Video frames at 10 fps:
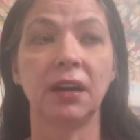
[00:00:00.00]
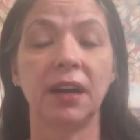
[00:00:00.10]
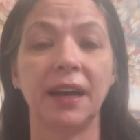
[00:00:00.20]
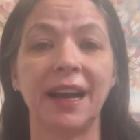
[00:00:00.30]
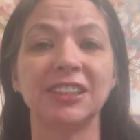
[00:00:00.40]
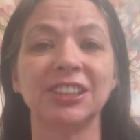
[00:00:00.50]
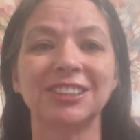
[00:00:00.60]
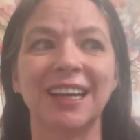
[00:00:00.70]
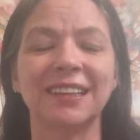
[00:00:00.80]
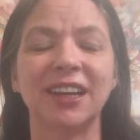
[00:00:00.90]
And I
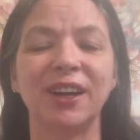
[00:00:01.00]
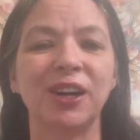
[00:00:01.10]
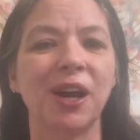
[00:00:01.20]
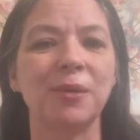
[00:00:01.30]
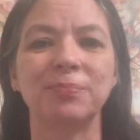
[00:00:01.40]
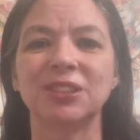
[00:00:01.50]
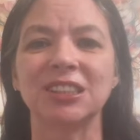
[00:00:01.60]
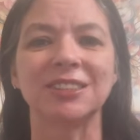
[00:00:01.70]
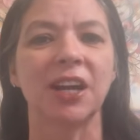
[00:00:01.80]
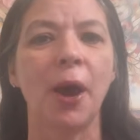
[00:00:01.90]
just sat there and I
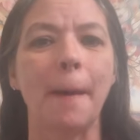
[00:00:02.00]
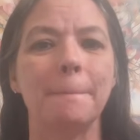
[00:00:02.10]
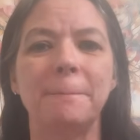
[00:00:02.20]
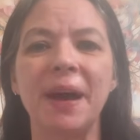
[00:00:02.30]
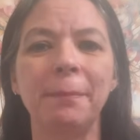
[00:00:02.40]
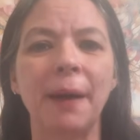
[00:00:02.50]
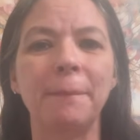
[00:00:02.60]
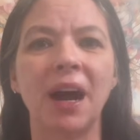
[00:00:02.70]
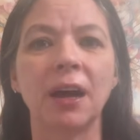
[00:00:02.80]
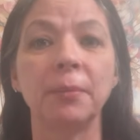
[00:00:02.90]
just bit my
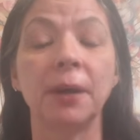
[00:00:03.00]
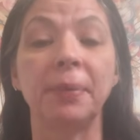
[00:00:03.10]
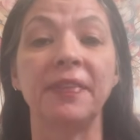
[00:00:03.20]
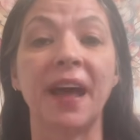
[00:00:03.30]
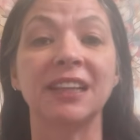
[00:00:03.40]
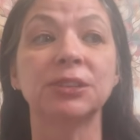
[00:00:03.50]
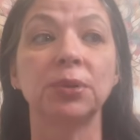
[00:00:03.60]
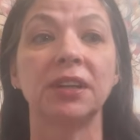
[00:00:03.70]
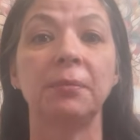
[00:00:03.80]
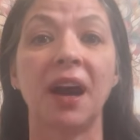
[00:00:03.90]
bottom lip. And that's
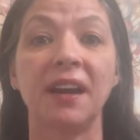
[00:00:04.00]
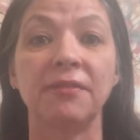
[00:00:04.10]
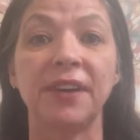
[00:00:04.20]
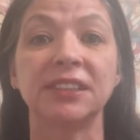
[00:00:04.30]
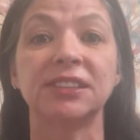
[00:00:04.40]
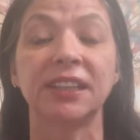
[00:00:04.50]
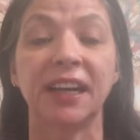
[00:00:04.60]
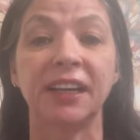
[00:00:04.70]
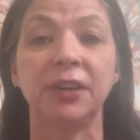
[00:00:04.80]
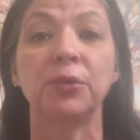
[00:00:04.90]
when my
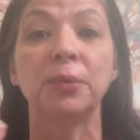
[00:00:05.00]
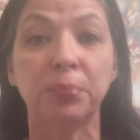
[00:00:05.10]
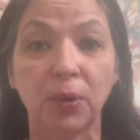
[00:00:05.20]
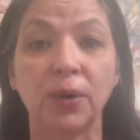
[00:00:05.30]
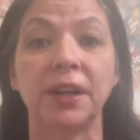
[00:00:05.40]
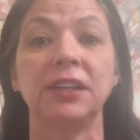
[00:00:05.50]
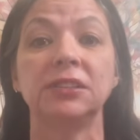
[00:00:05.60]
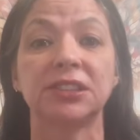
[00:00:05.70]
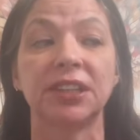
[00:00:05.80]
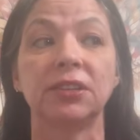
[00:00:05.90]
investigating reporting
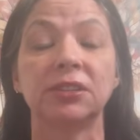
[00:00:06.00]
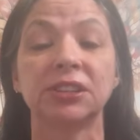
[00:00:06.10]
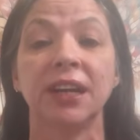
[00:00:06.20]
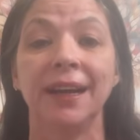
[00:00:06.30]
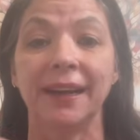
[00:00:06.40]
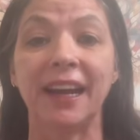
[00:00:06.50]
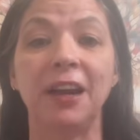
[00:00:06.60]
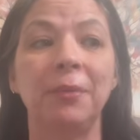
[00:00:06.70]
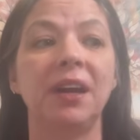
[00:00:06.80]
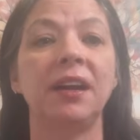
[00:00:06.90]
skills
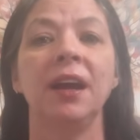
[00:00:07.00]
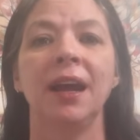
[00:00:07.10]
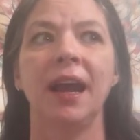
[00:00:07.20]
came in.